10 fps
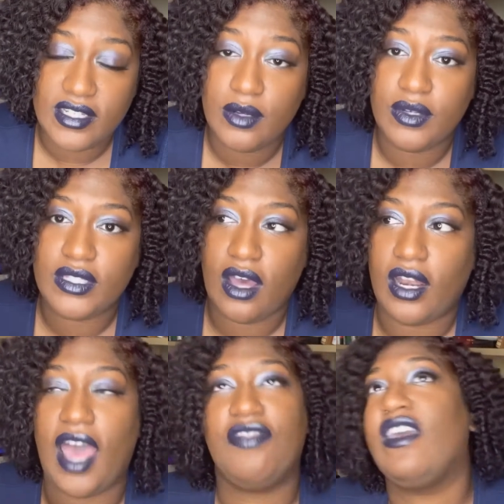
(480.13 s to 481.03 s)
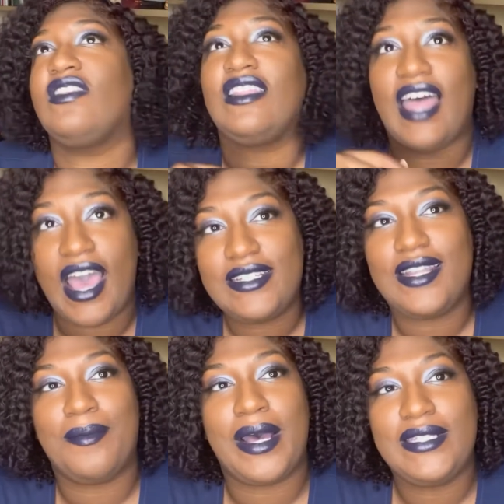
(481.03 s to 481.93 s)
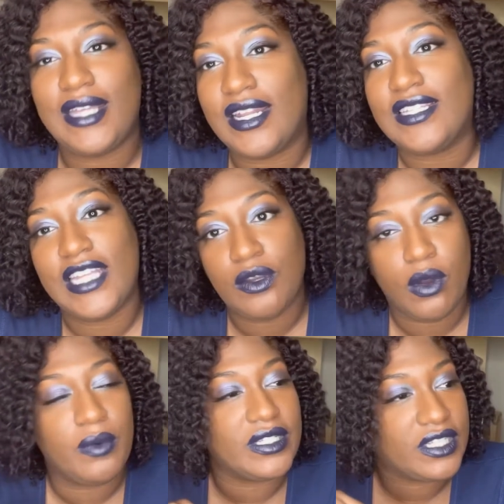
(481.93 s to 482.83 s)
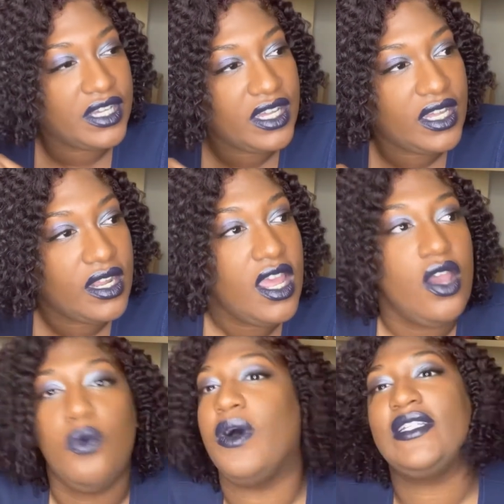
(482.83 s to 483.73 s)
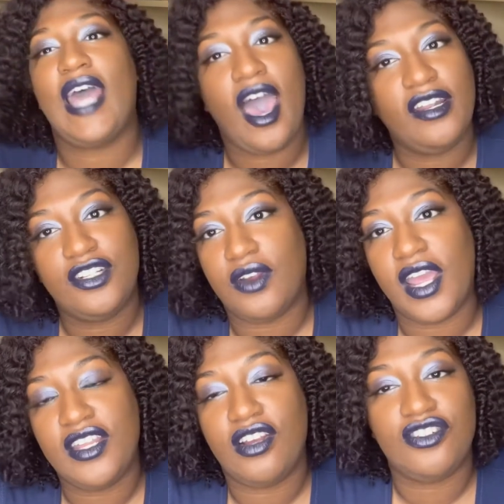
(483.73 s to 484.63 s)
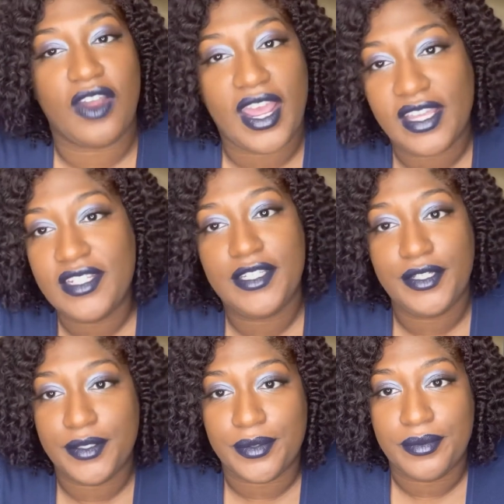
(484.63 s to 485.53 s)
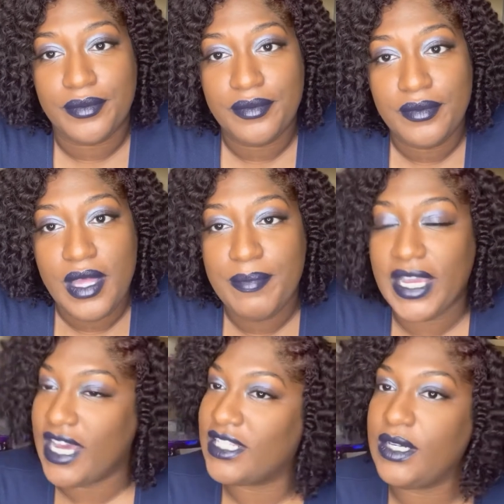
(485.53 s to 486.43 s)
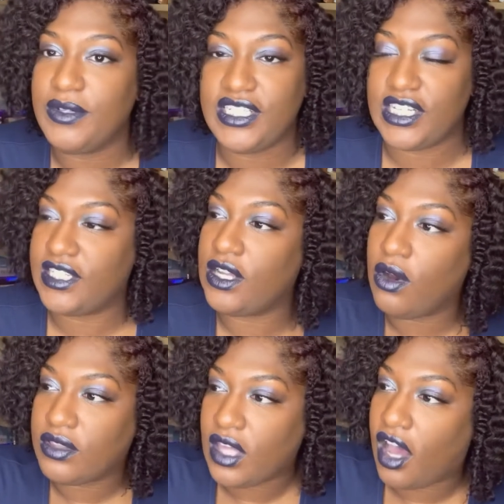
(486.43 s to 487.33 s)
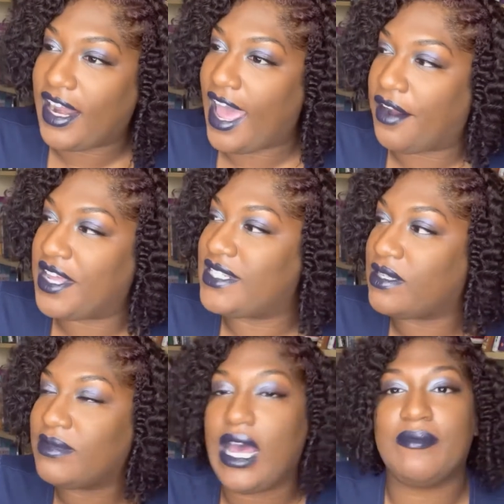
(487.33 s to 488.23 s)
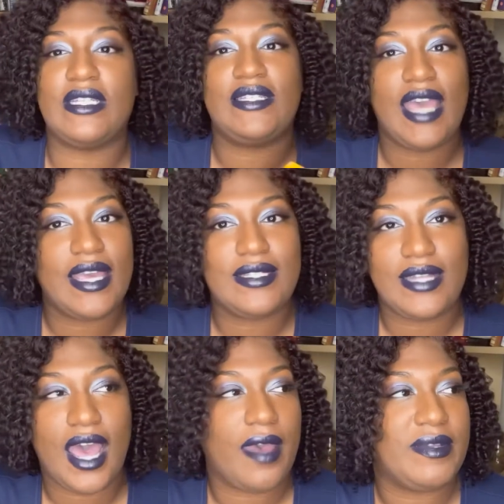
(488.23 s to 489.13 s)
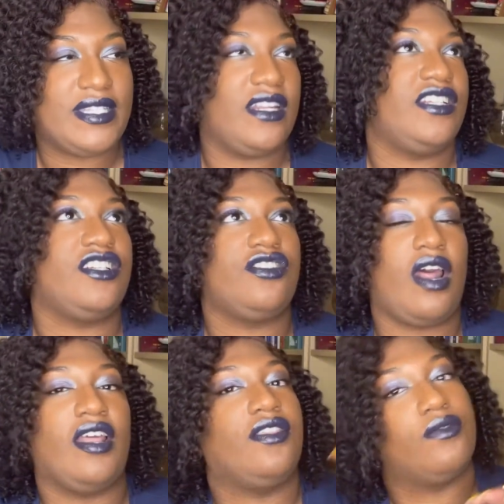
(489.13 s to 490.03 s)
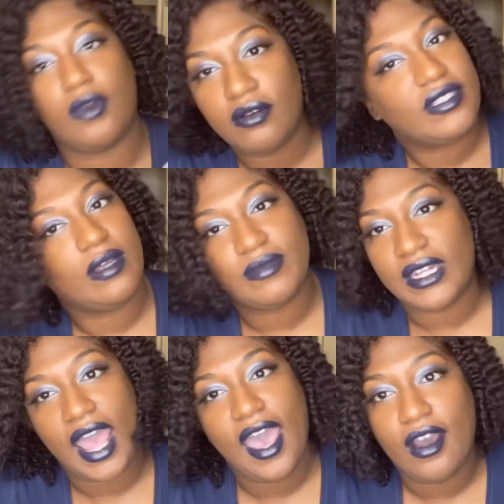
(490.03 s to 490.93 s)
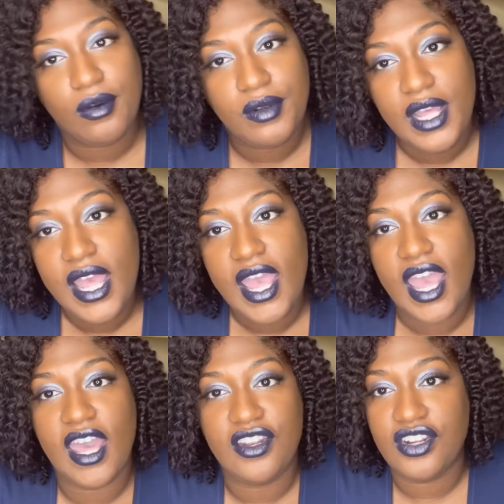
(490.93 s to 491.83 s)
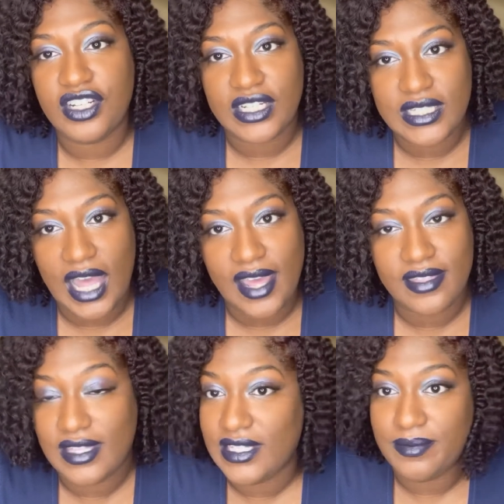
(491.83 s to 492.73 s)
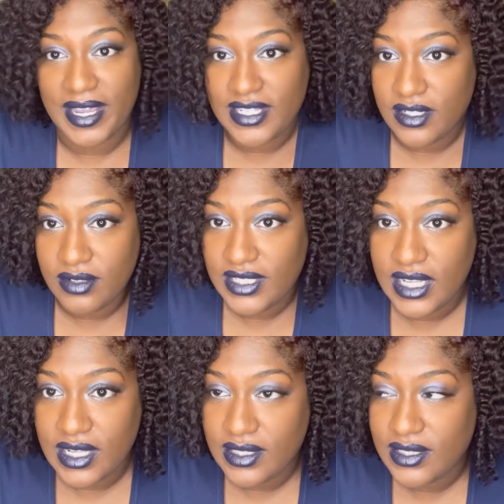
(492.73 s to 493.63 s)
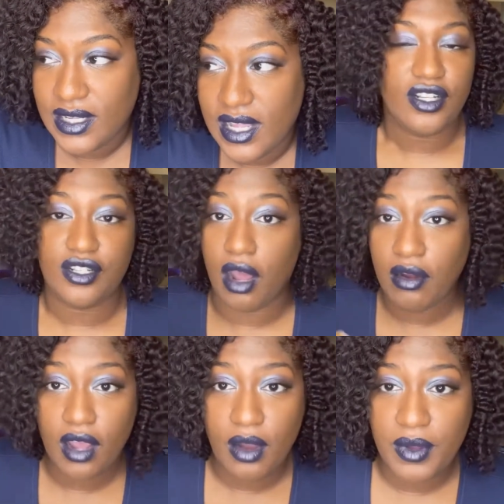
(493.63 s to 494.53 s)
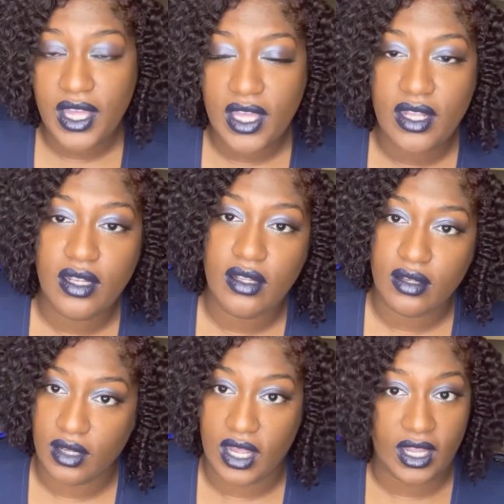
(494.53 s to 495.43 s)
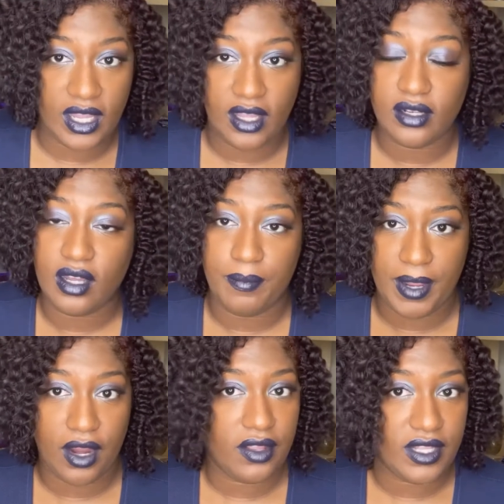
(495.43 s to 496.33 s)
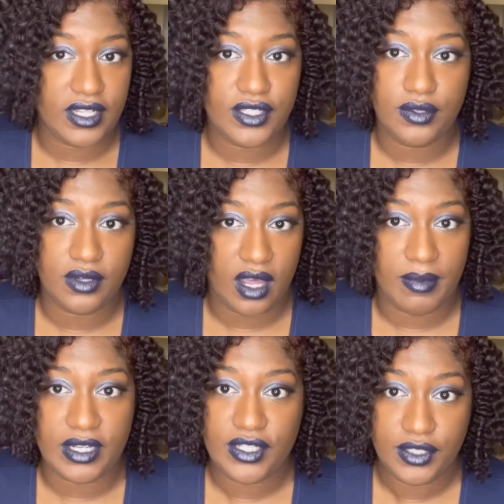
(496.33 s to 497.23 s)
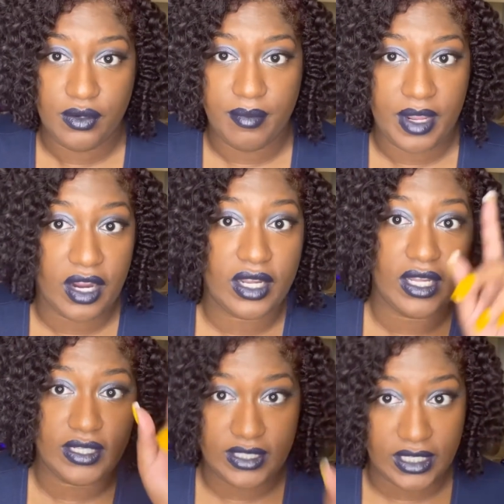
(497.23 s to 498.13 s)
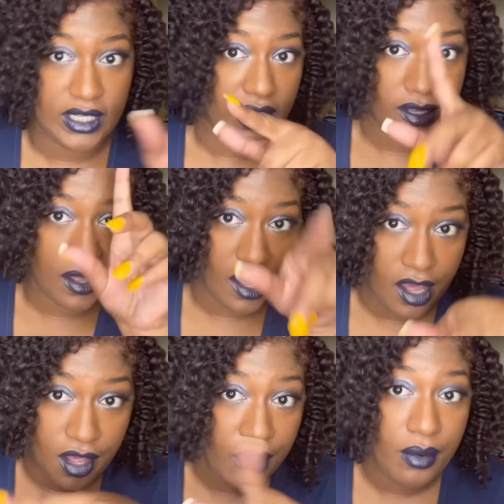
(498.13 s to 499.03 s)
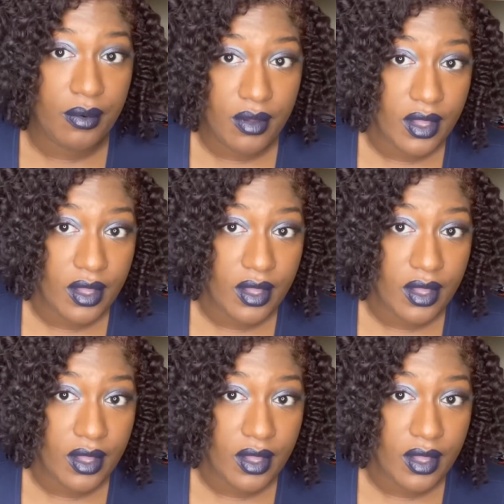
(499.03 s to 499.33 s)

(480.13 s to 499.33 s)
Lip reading: it was thought. I think the last time I said a sequel was good was How to Train Your Dragon 2. Because it was just so thought out. And sometimes it takes time instead of just trying to throw something out and you're just like, this makes no sense. Don't go in, again, comparing this to Coming to America T.O.